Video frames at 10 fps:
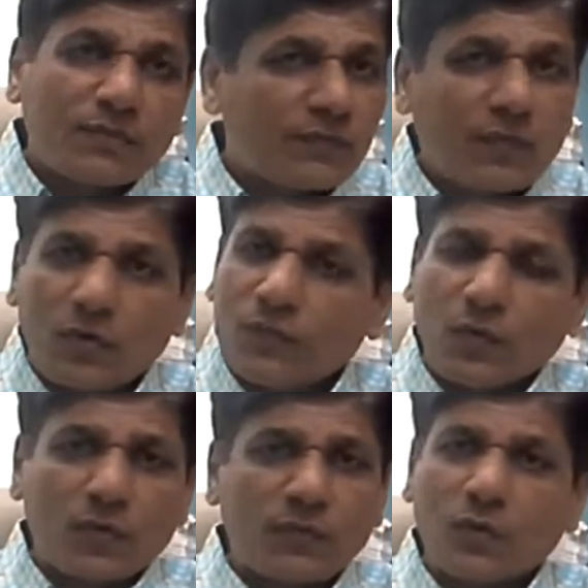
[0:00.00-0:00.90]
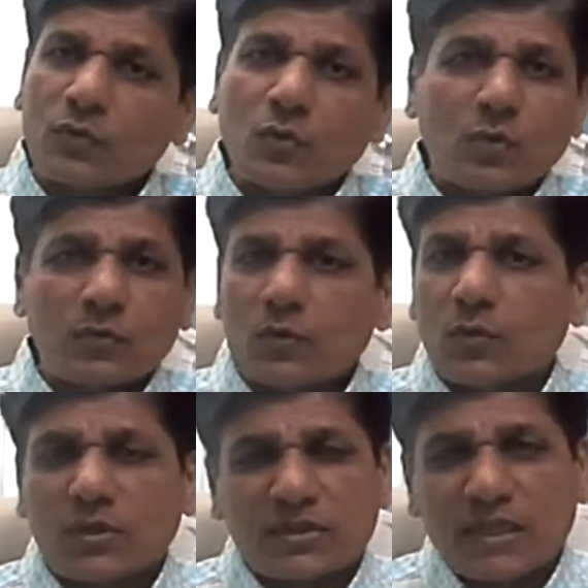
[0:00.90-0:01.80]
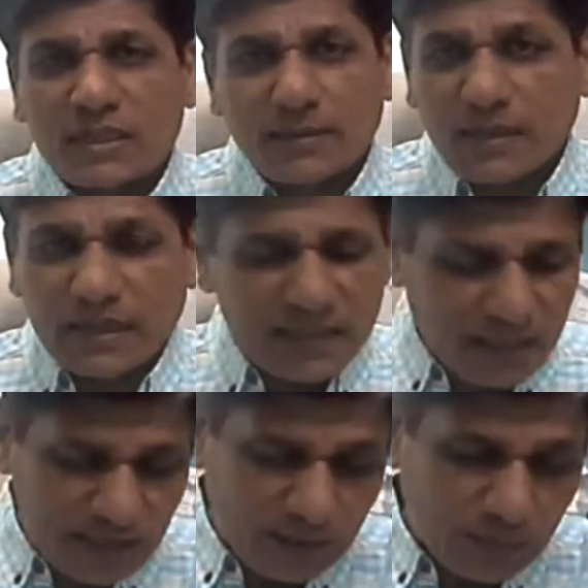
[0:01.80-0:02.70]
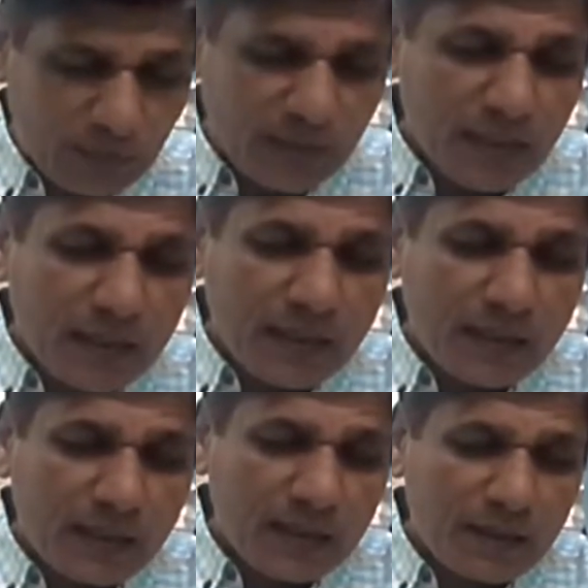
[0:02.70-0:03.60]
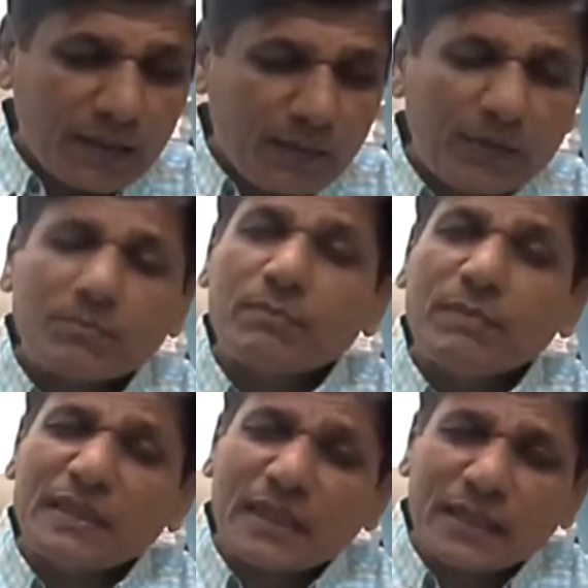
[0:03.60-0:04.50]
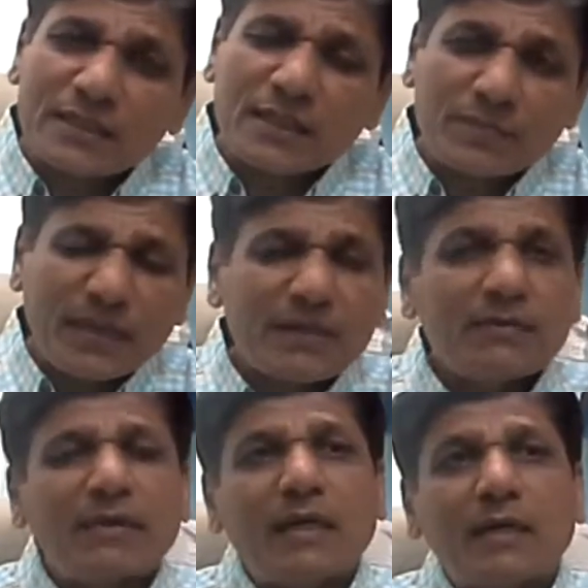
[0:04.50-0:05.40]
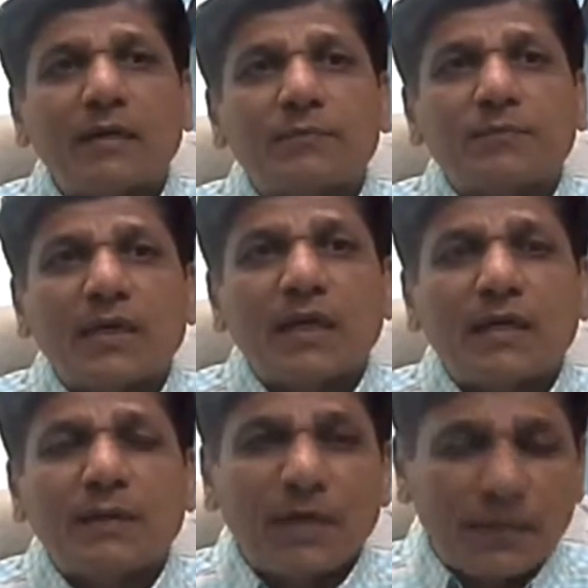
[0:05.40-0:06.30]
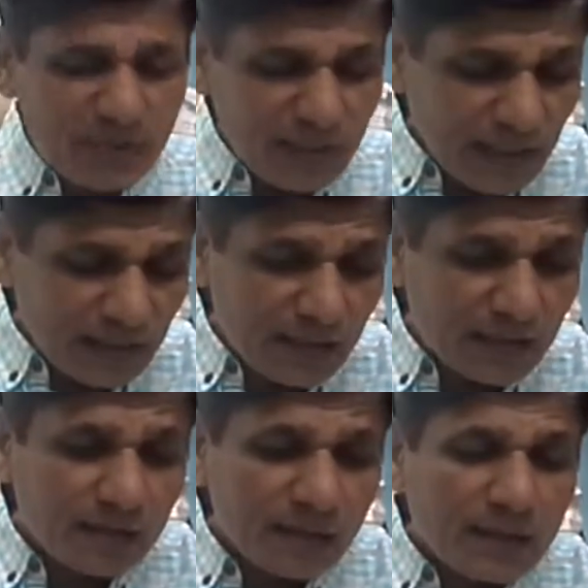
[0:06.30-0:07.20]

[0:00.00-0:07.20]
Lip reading: for no ostensible reasons, but be that as it may, well, I'm happy that I